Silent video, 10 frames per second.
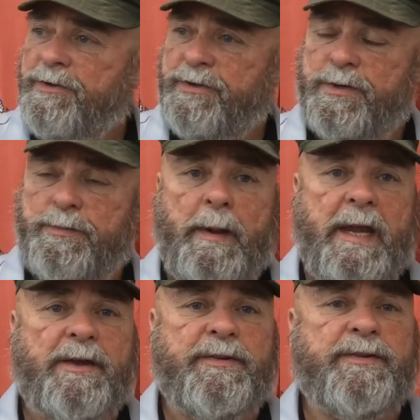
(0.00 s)

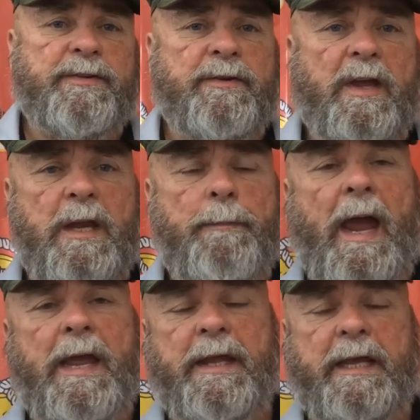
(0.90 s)
Smiths,
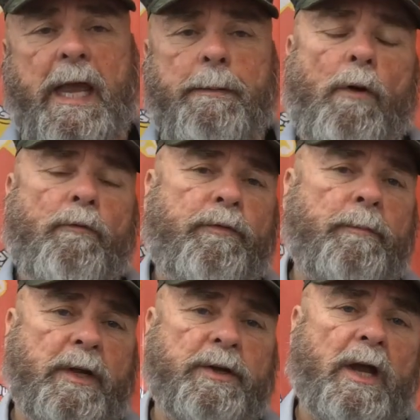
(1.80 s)
anybody that came over
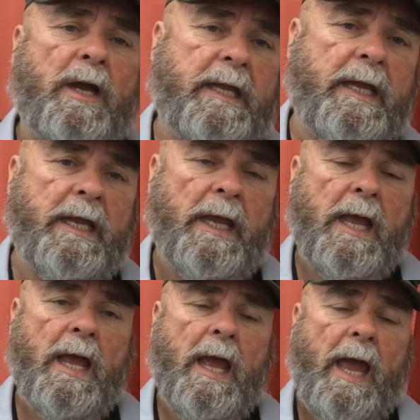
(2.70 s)
from Kentucky
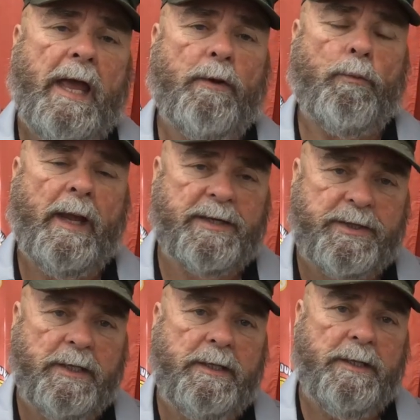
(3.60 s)
and
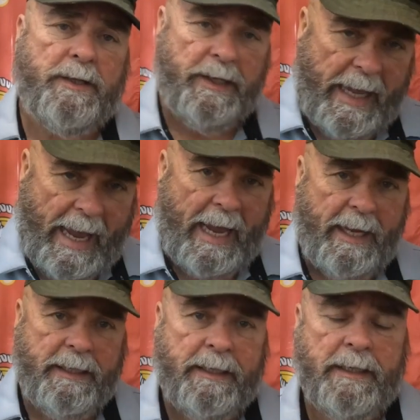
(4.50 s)
arrested the
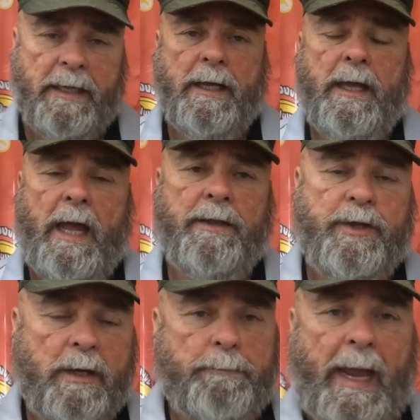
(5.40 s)
9 and
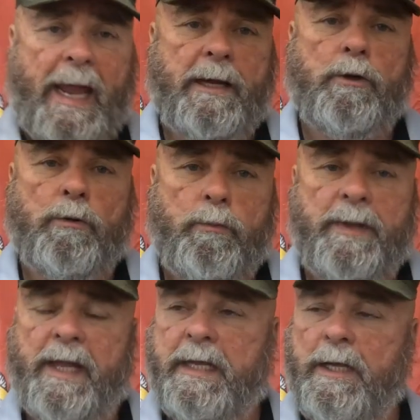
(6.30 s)
took back, or
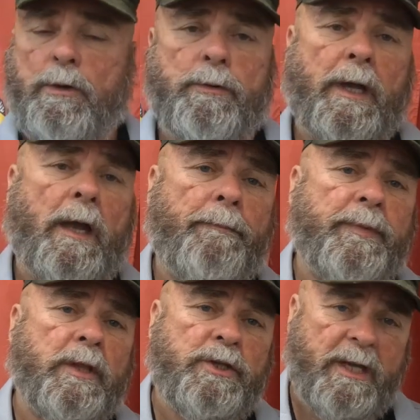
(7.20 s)
when they killed
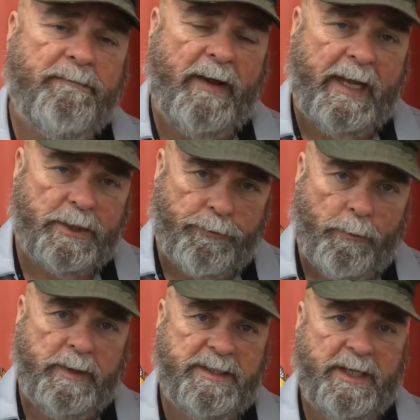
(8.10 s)
Jim Vance for
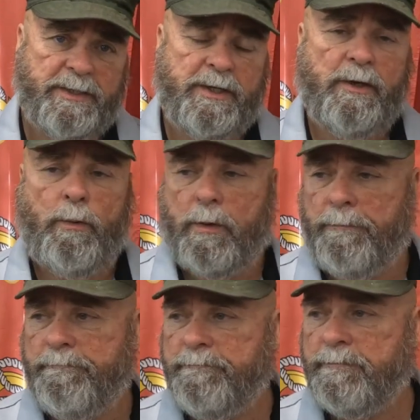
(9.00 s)
resisting, or